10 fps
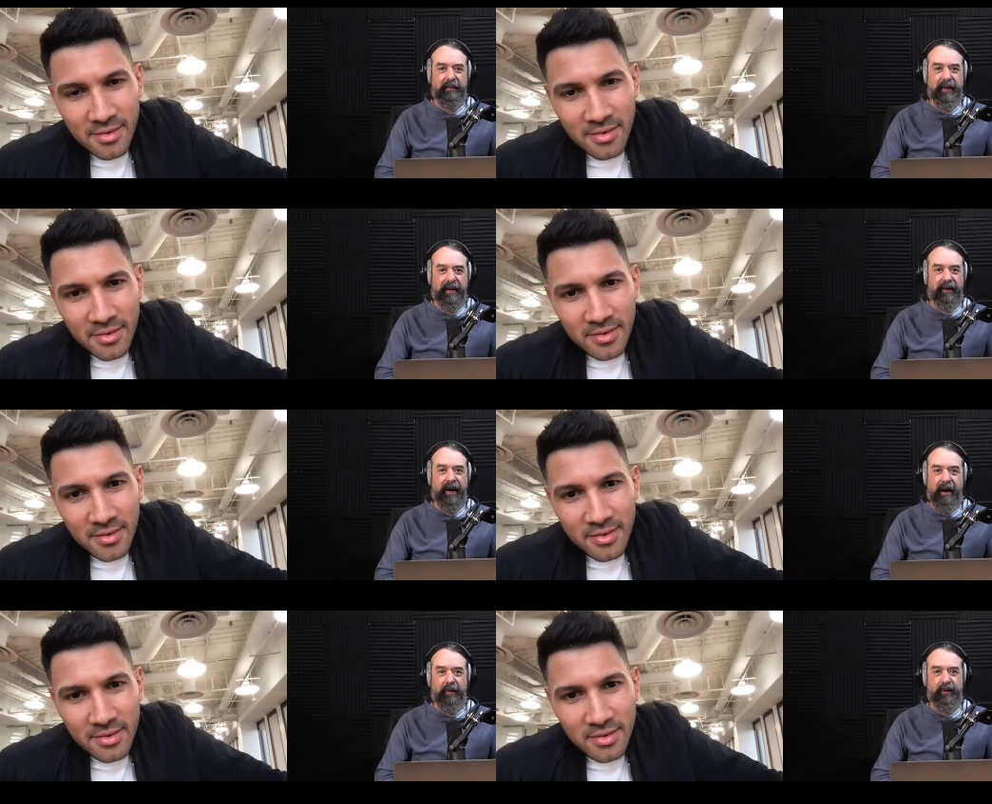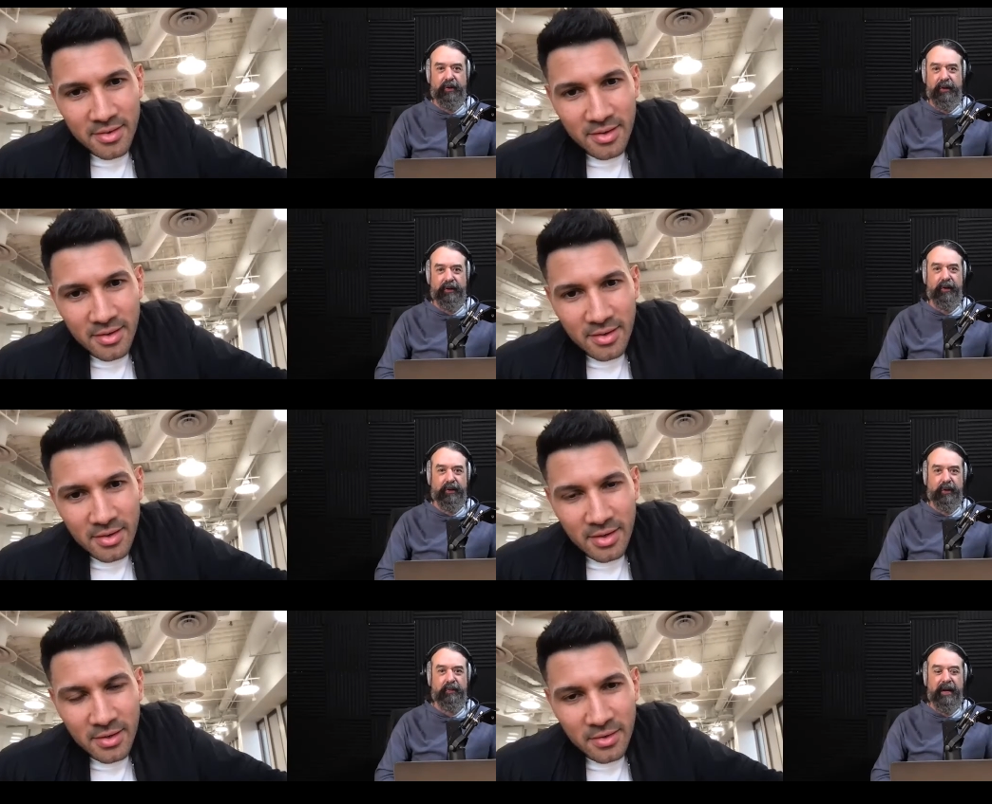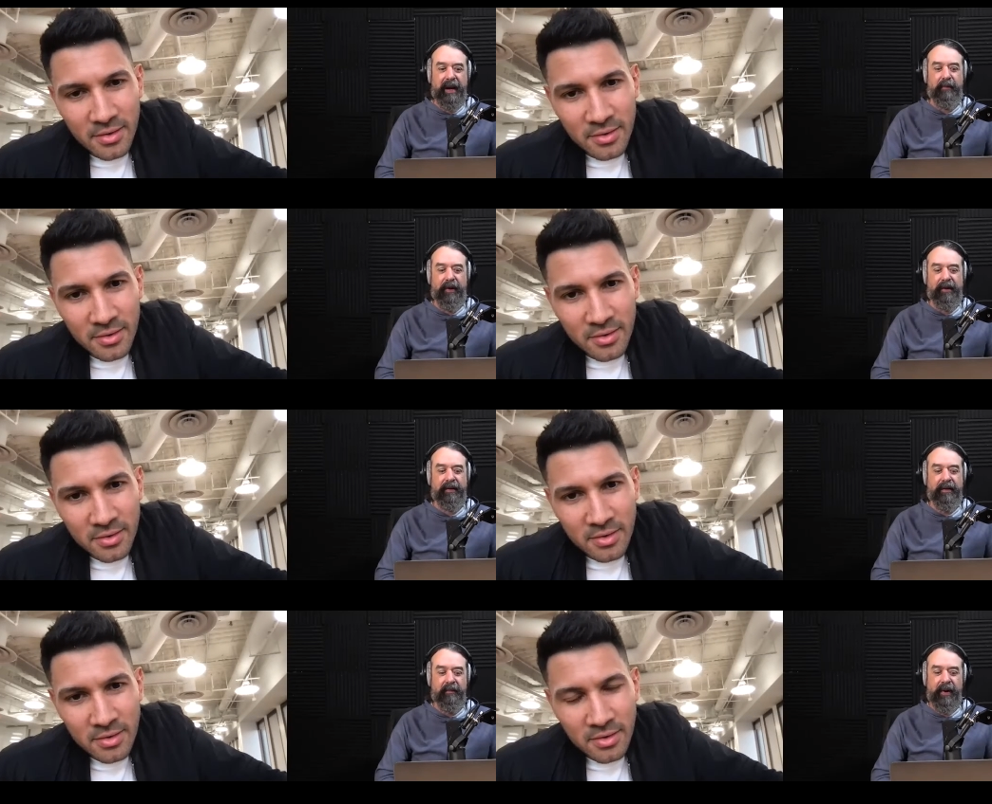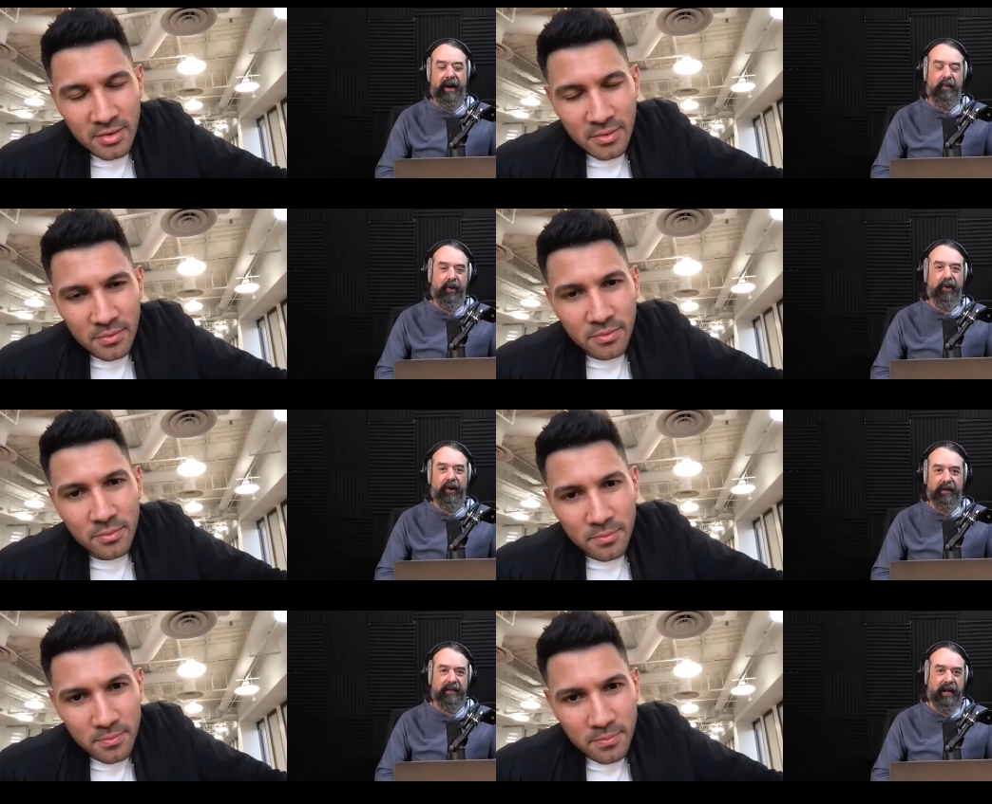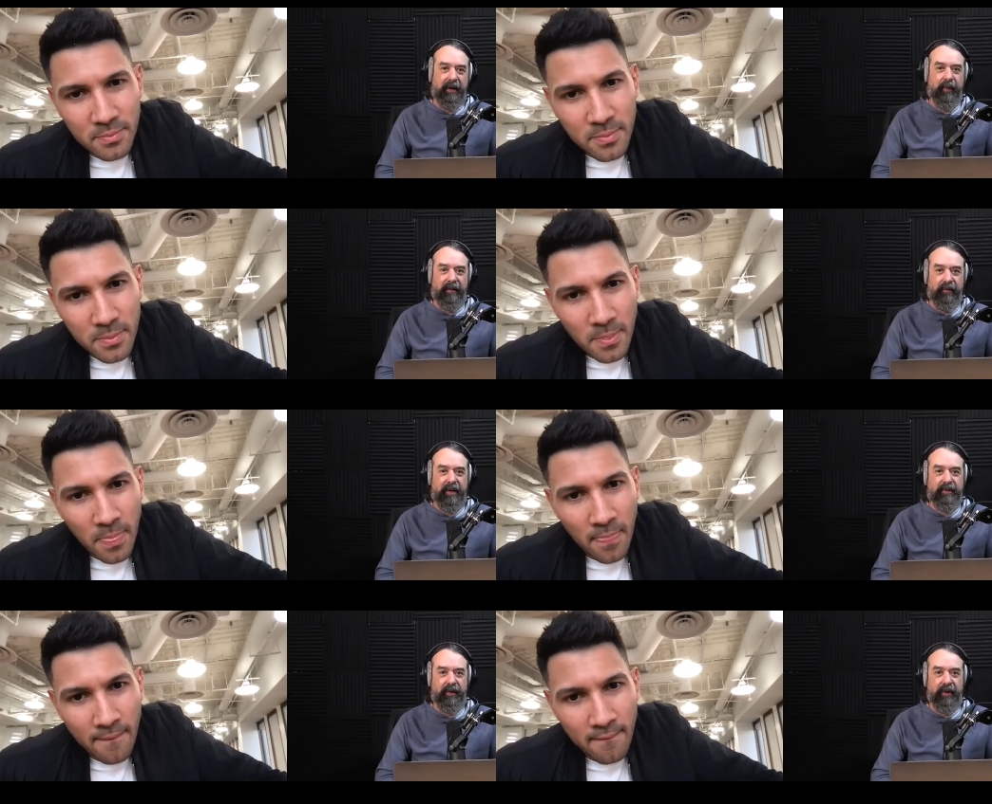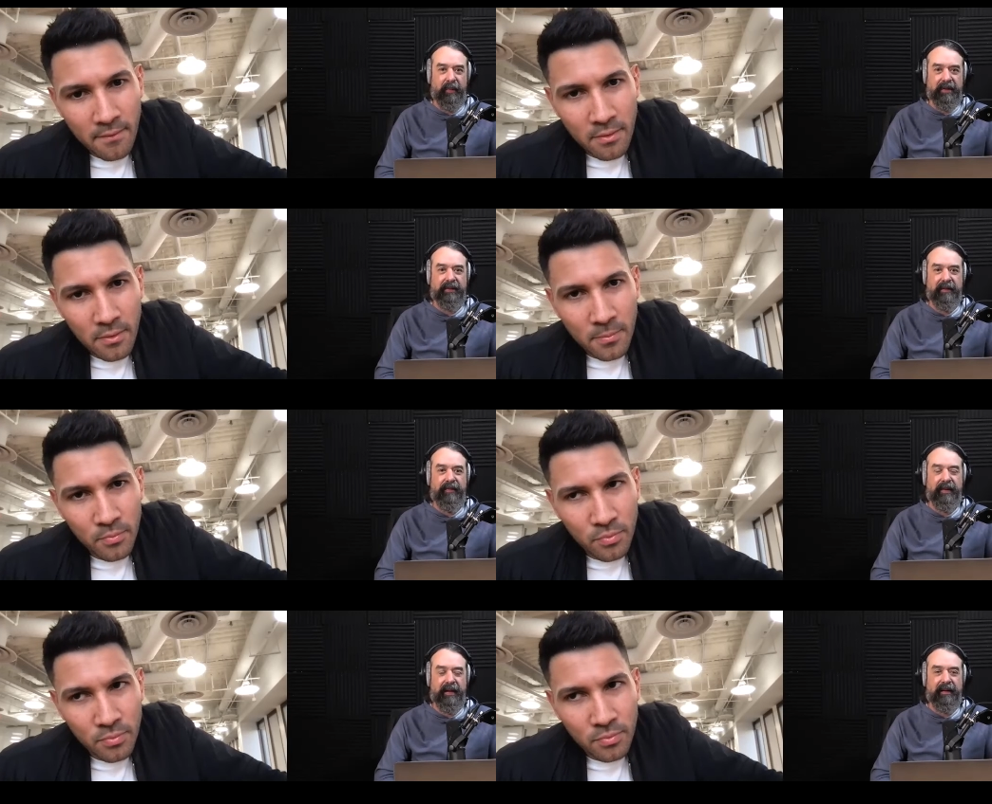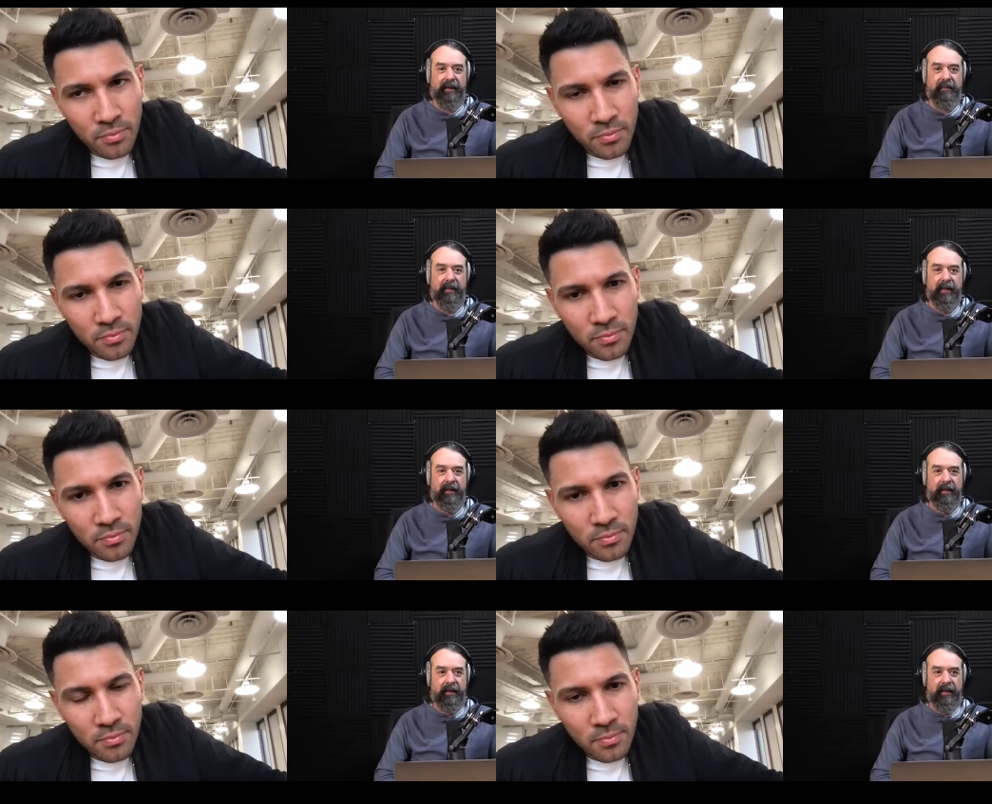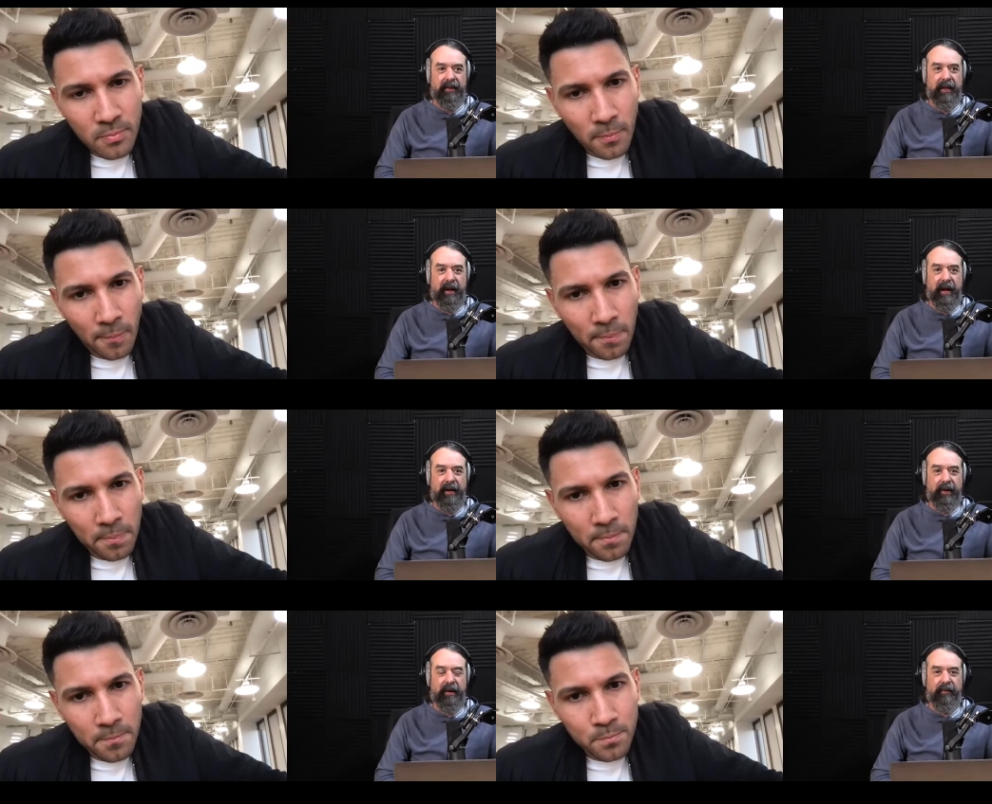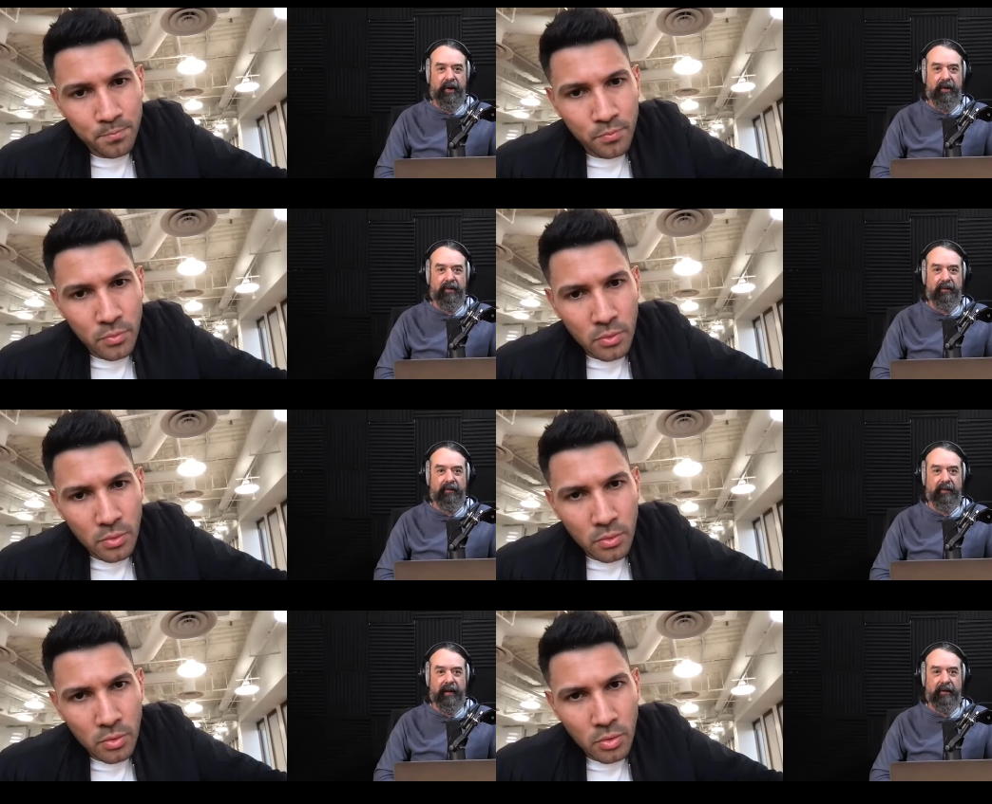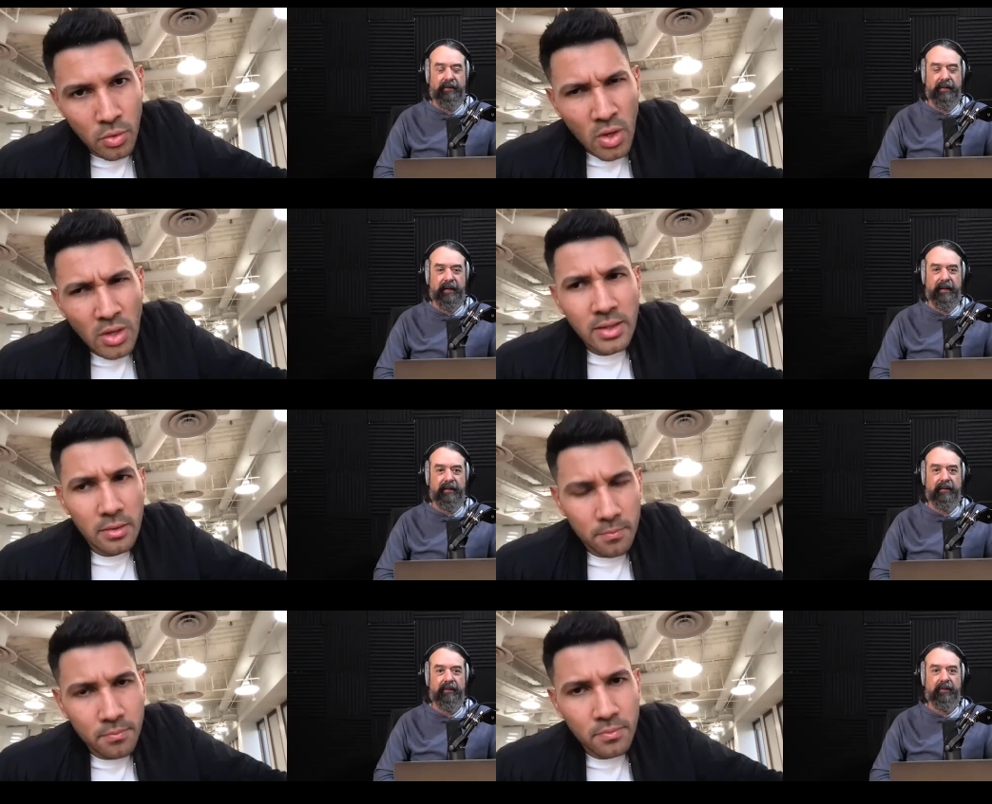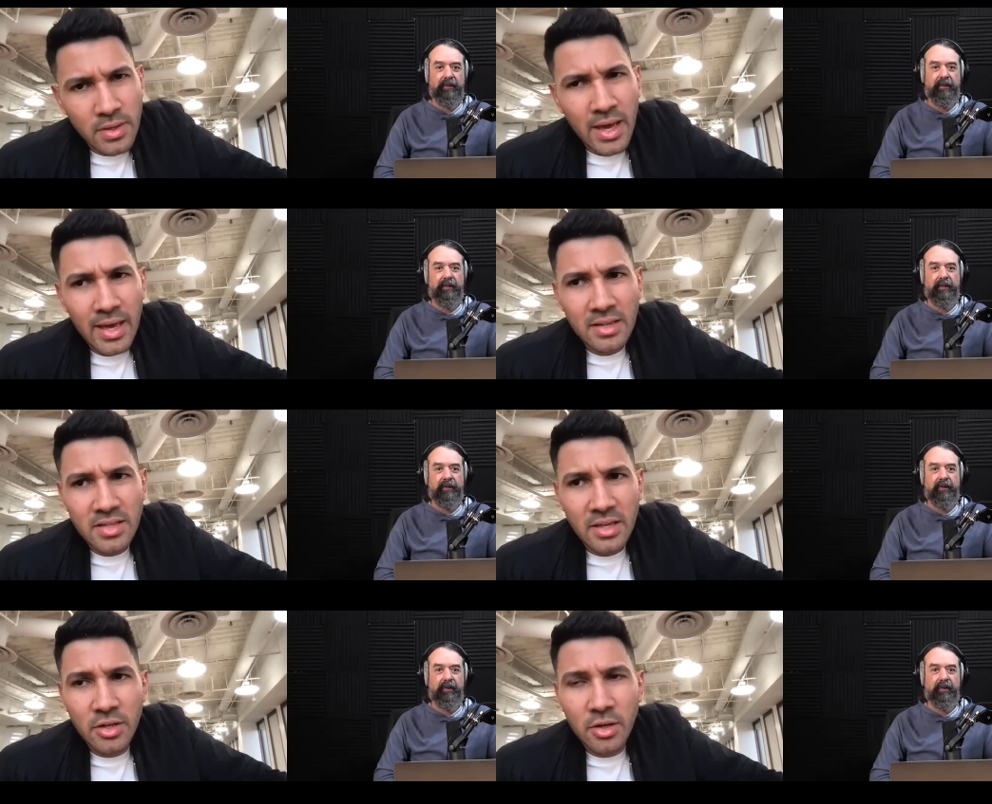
Speaker 1: to spend another hour on another social media app, right? but I'm on there because there's a lot of great information on there. But it's definitely like a thin line you got to follow, like you said.
Speaker 2: Yeah, it's you